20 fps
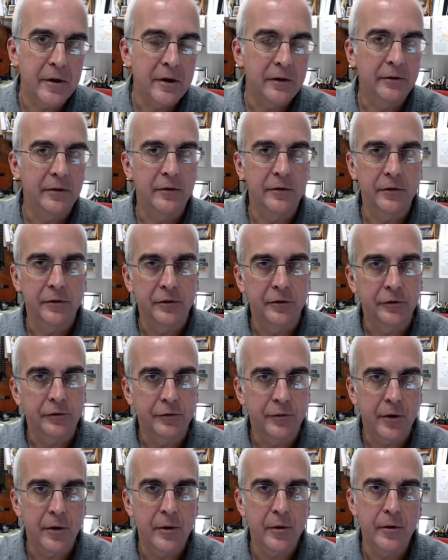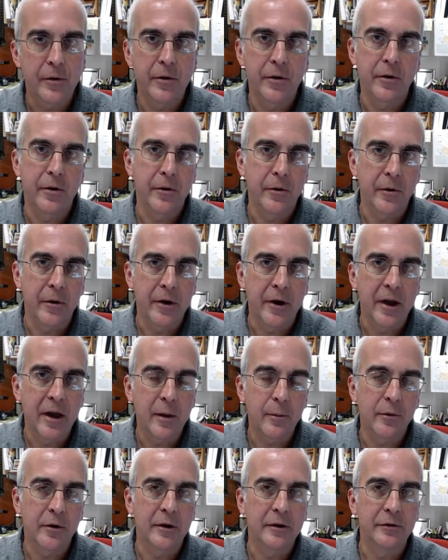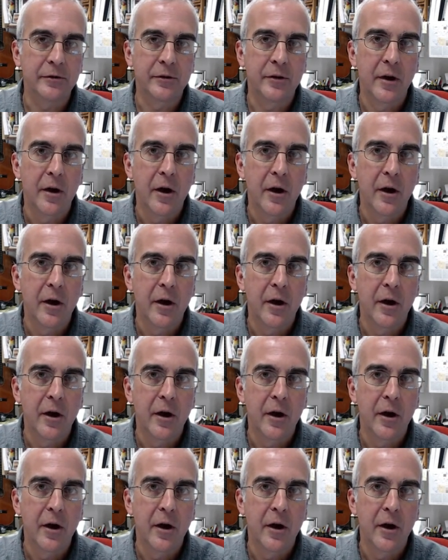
such as a stroke or a hemorrhage,